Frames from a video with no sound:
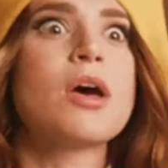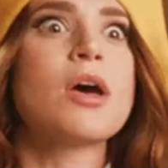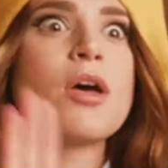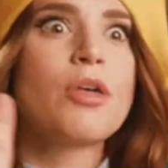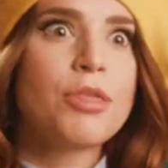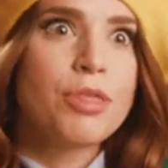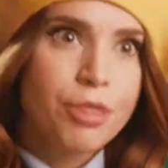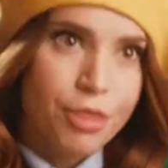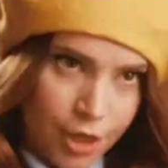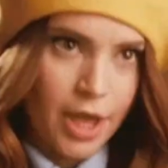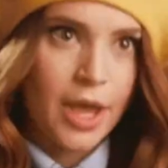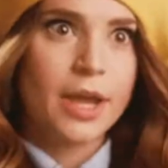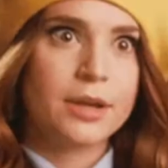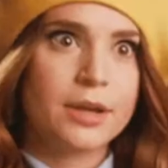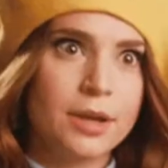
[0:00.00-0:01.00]
man. She low
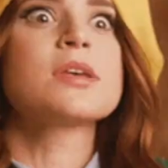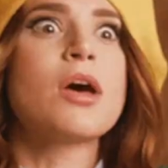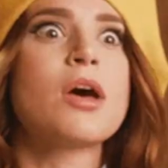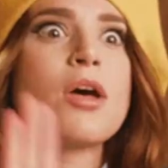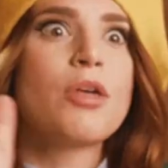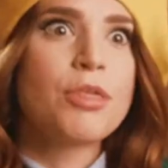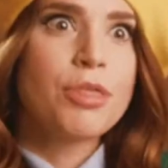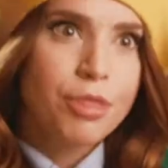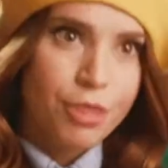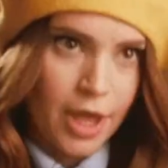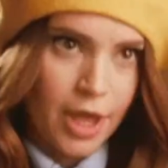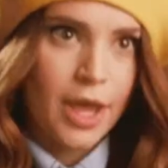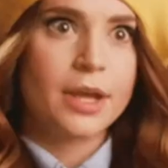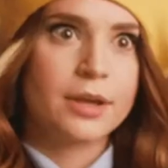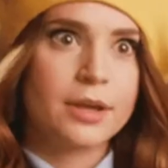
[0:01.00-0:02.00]
key thick though,
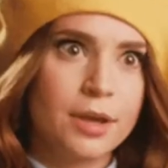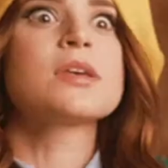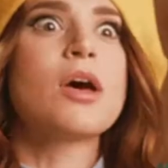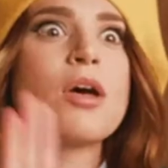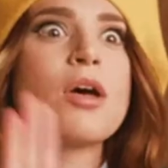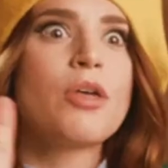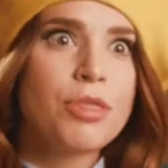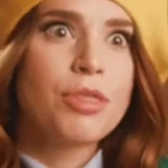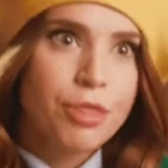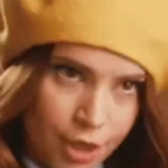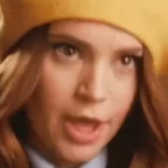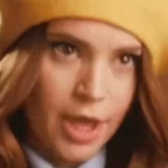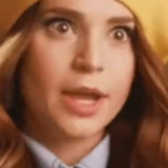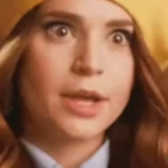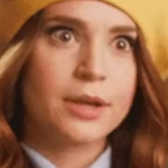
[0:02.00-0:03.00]
like on the low side.
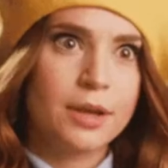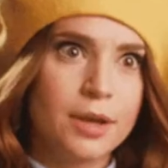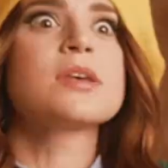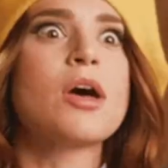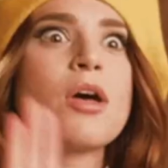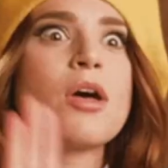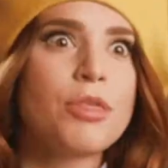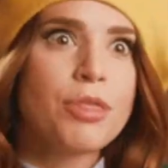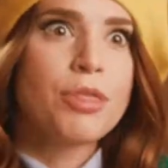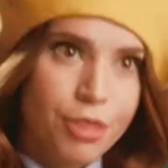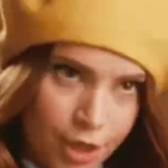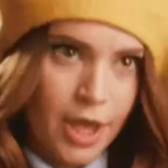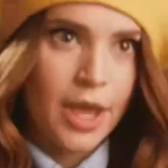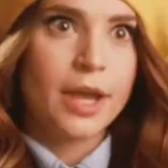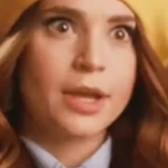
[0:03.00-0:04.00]
Like if you ain't never seen her before,